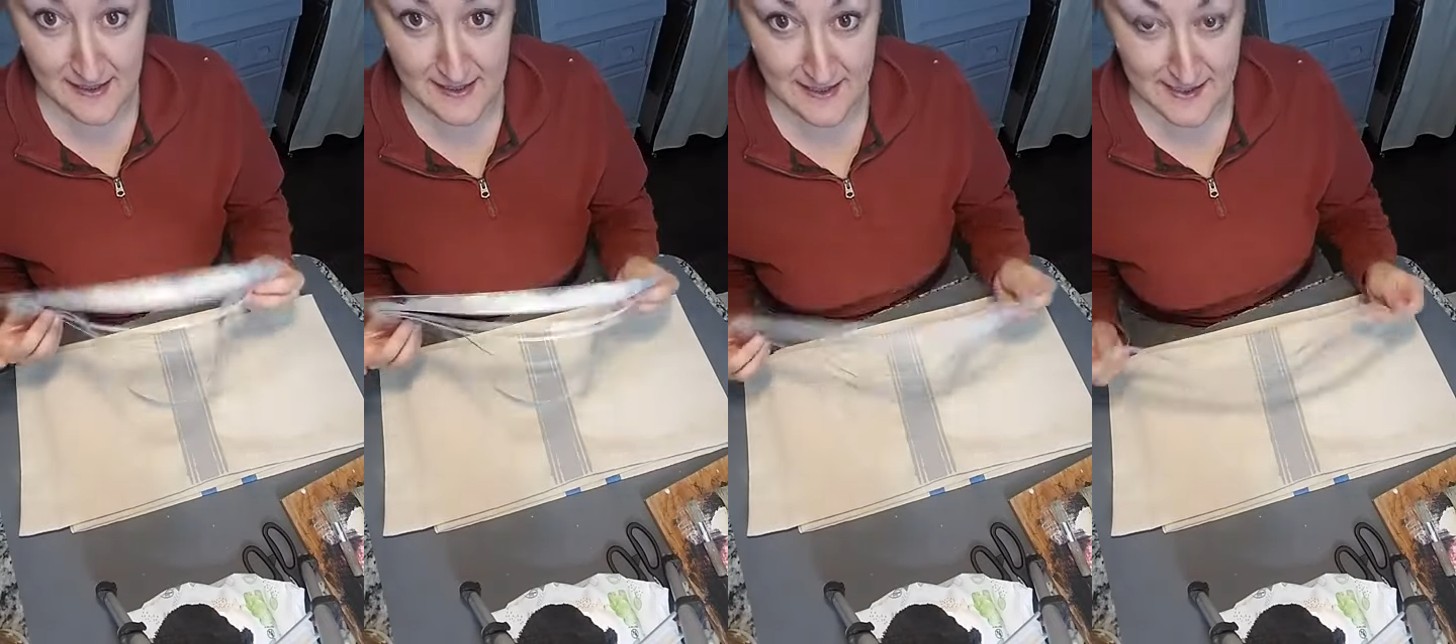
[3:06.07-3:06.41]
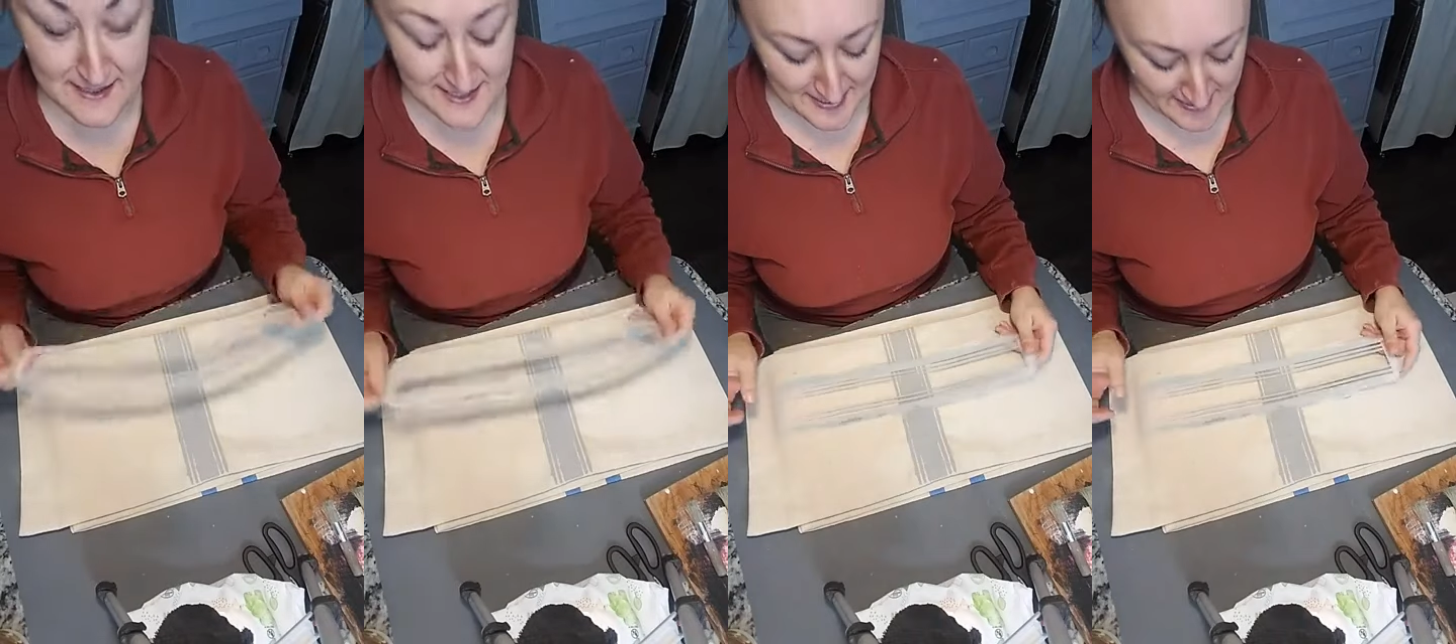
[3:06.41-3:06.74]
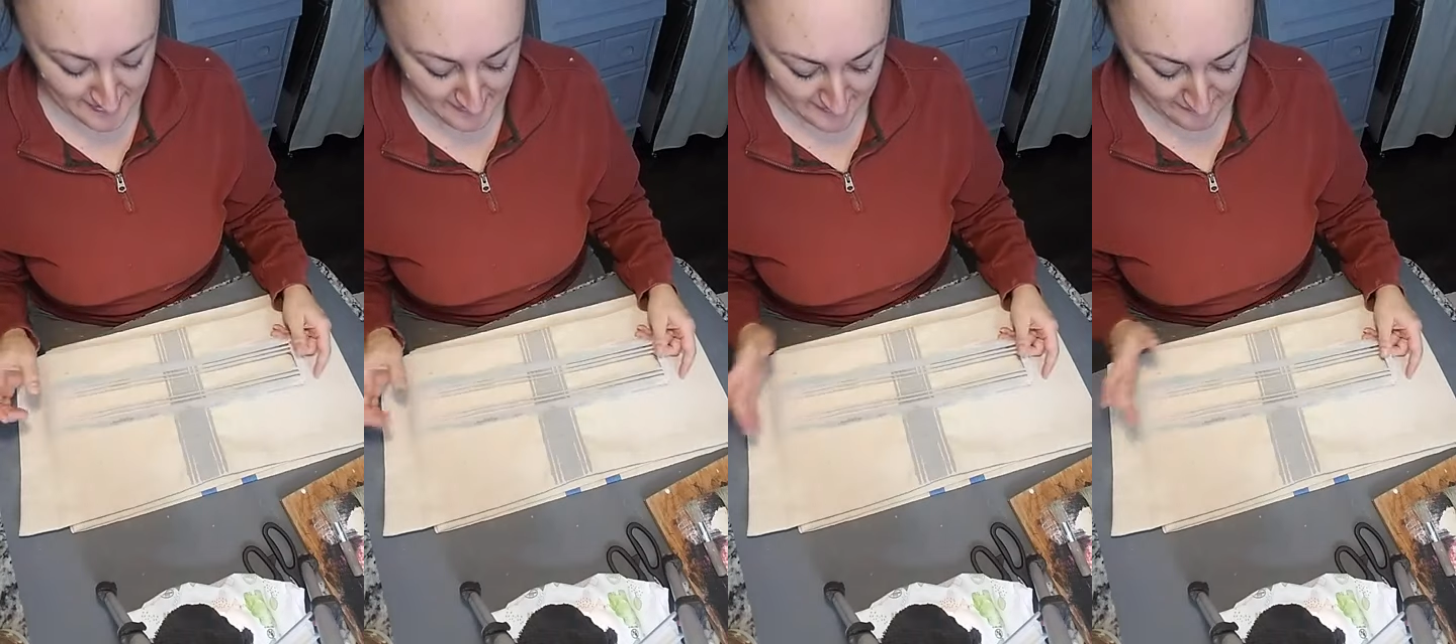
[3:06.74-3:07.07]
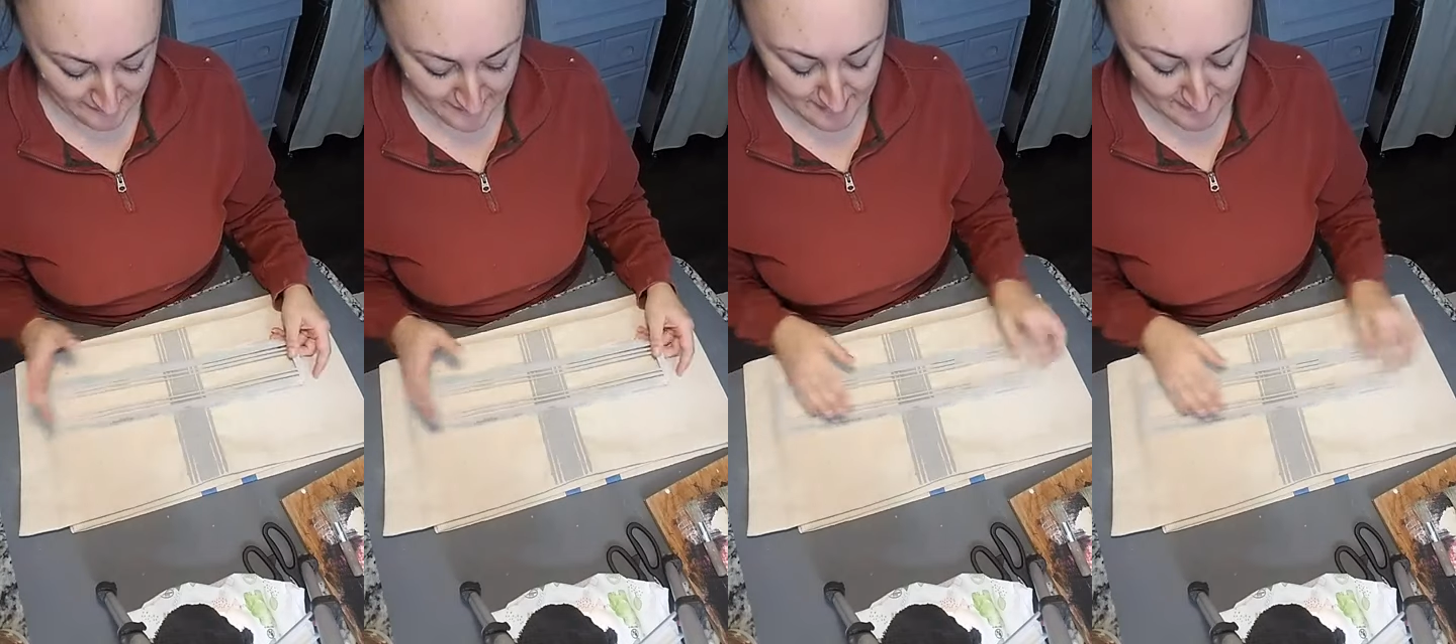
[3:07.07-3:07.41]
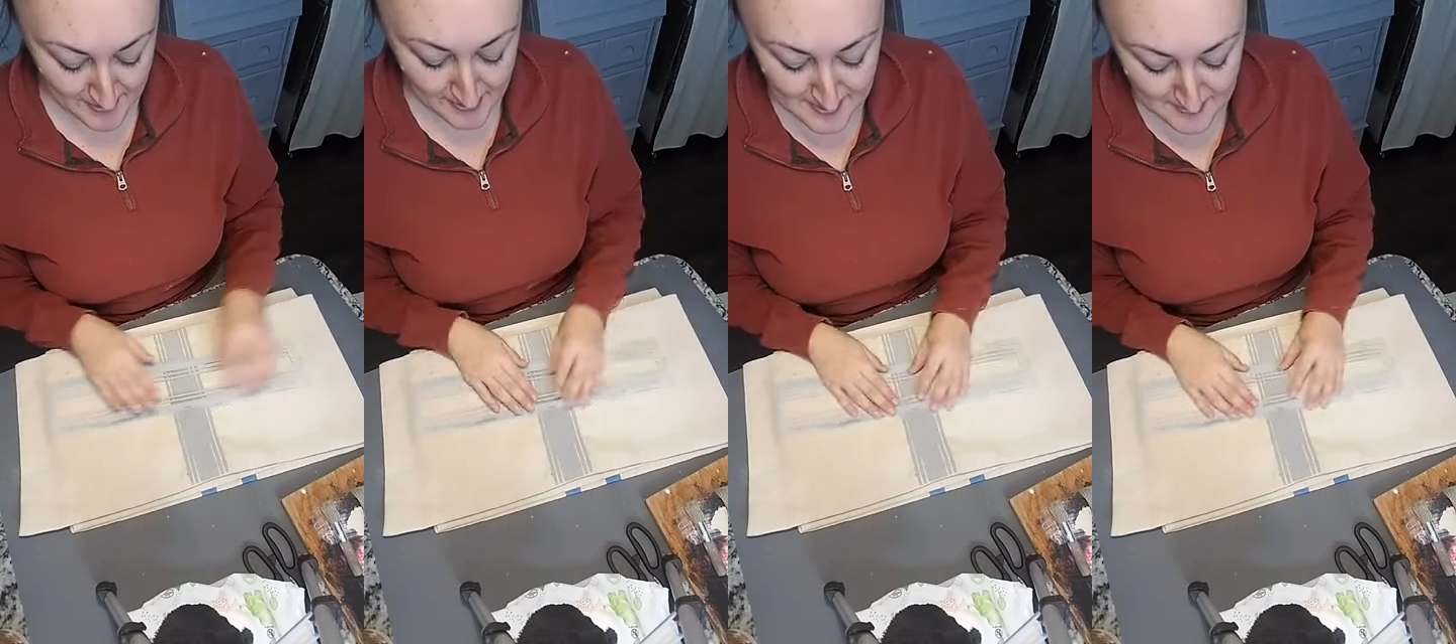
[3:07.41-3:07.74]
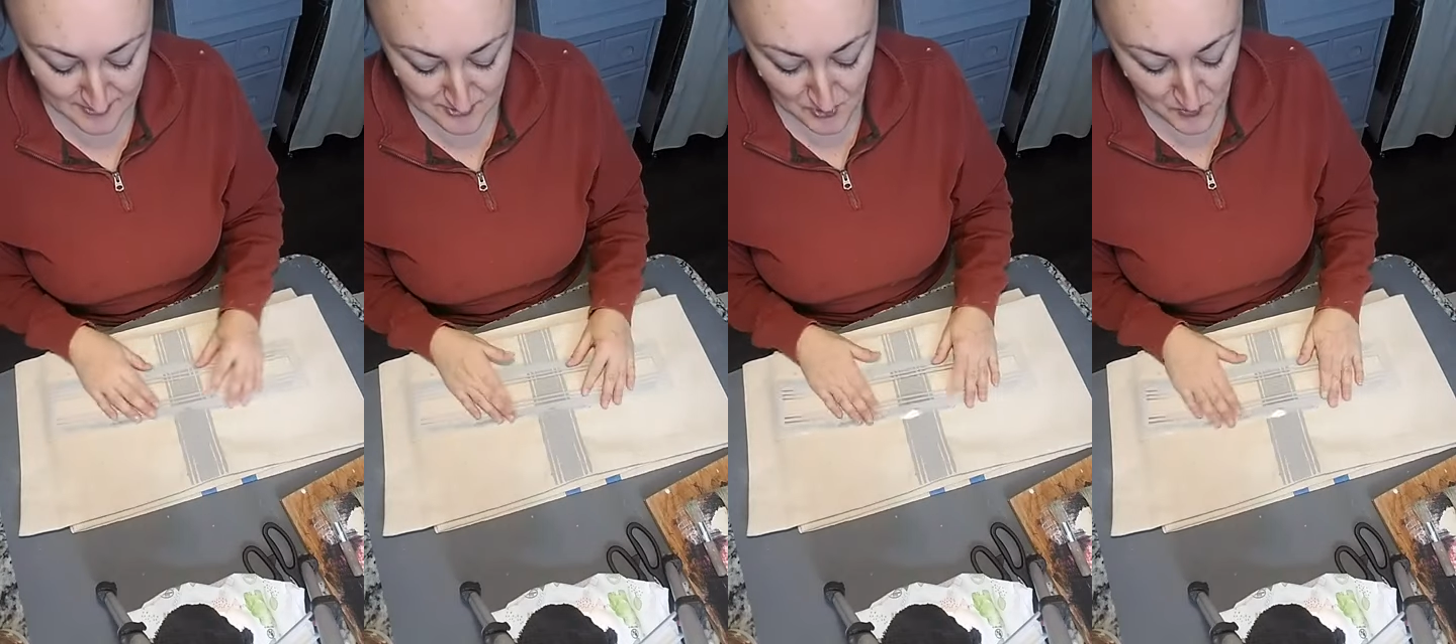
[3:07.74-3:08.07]
like this on fabric
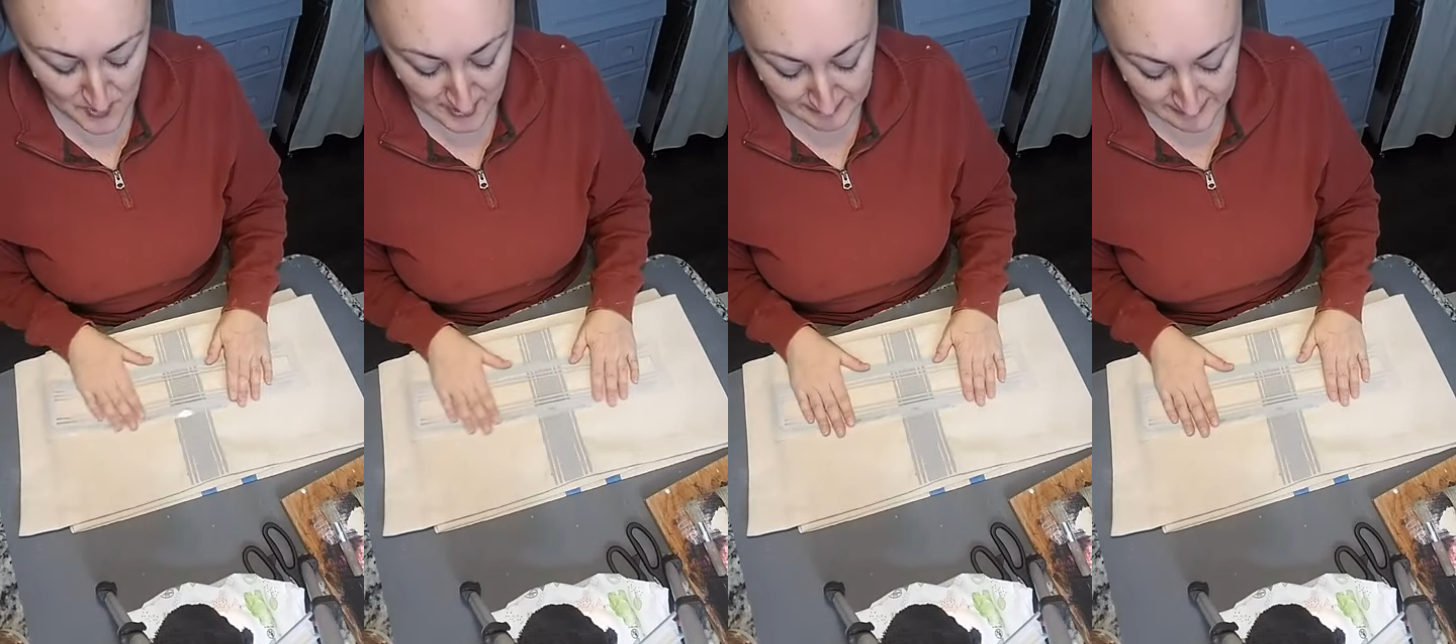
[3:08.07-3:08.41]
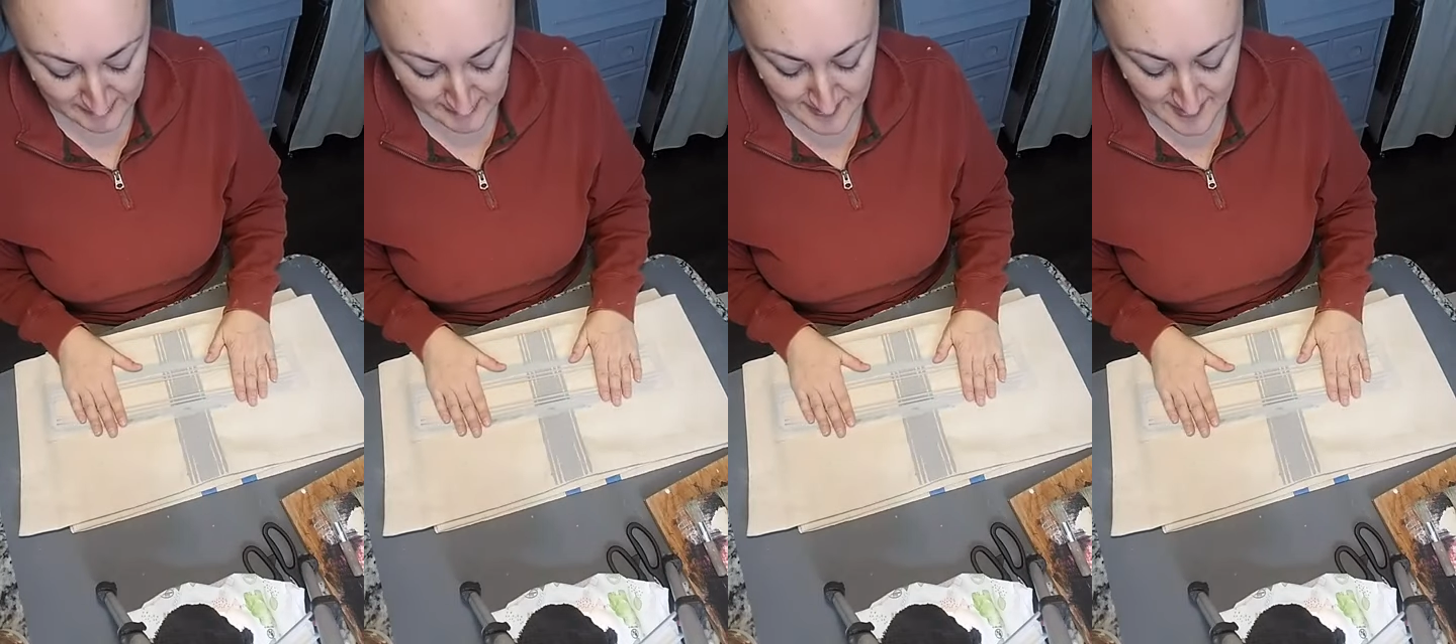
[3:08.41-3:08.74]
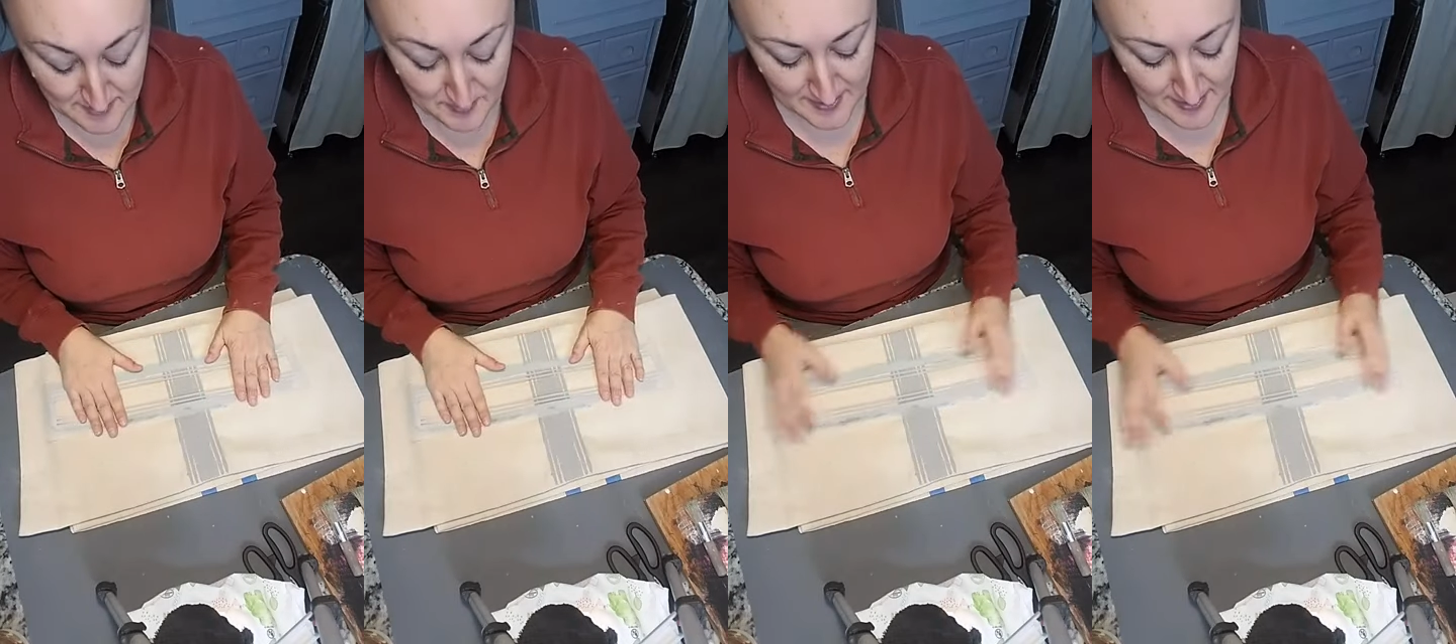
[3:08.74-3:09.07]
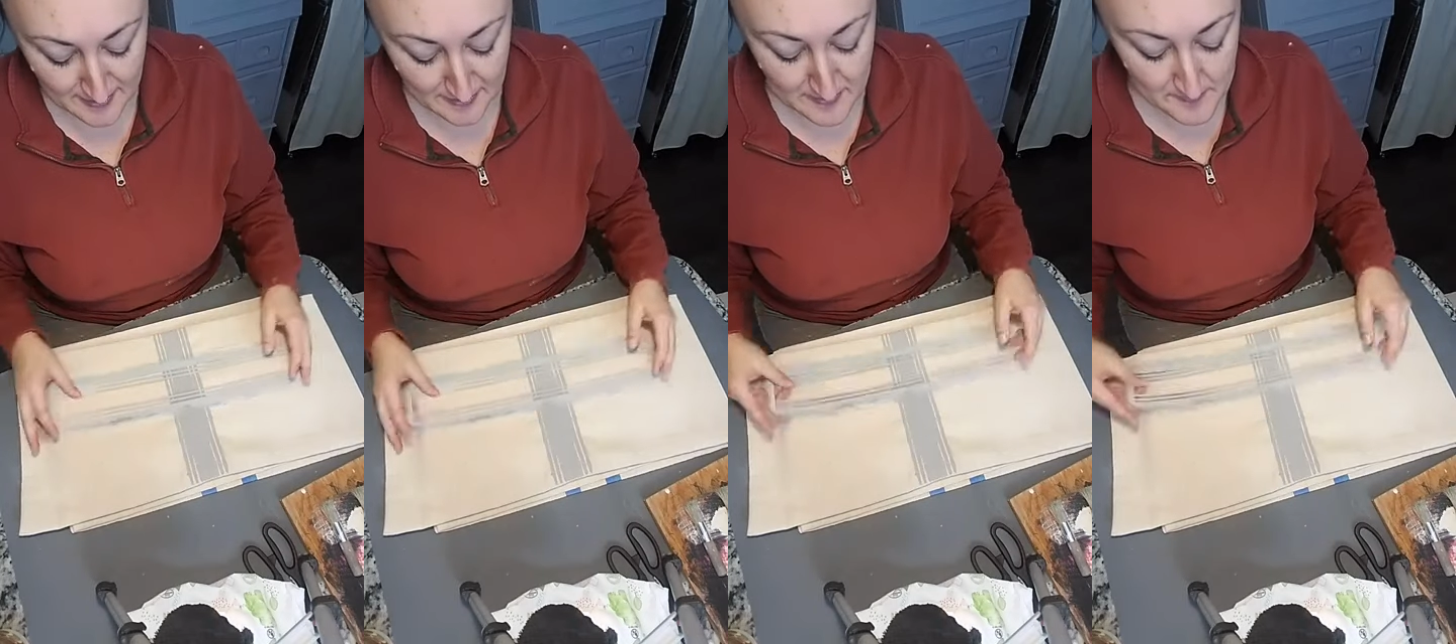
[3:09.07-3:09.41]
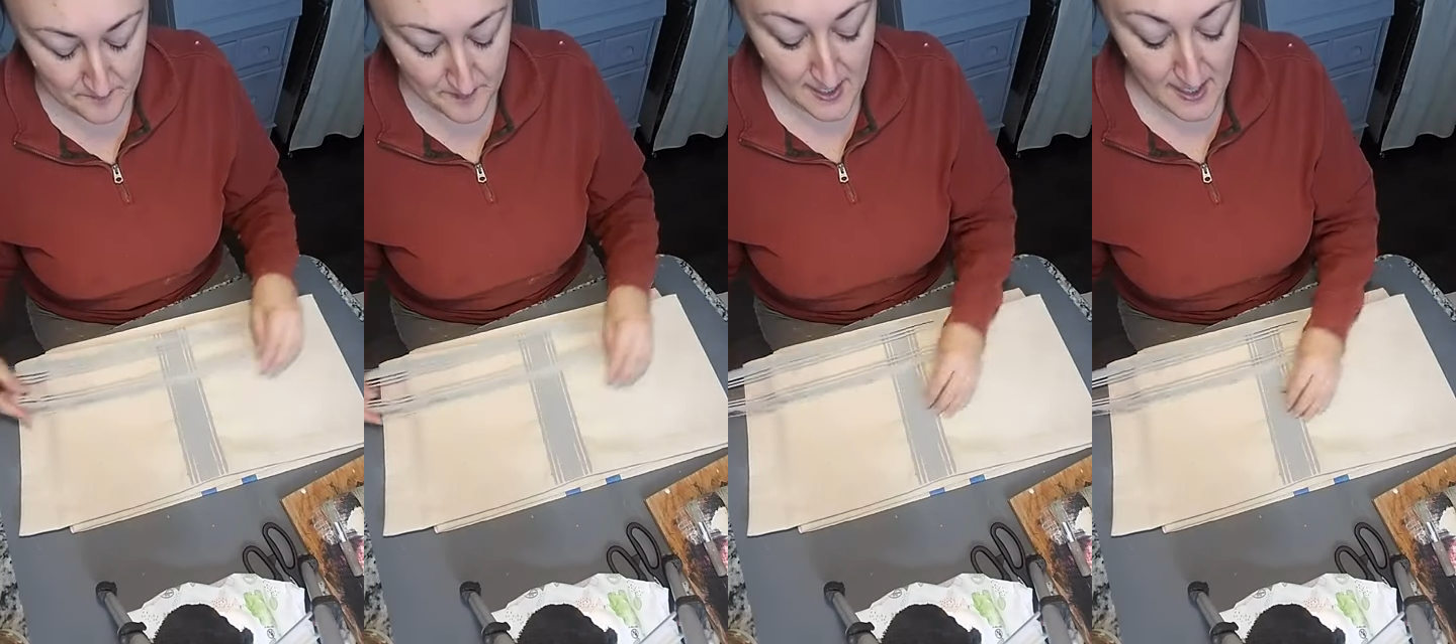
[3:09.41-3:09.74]
because there's no way to really tape it down.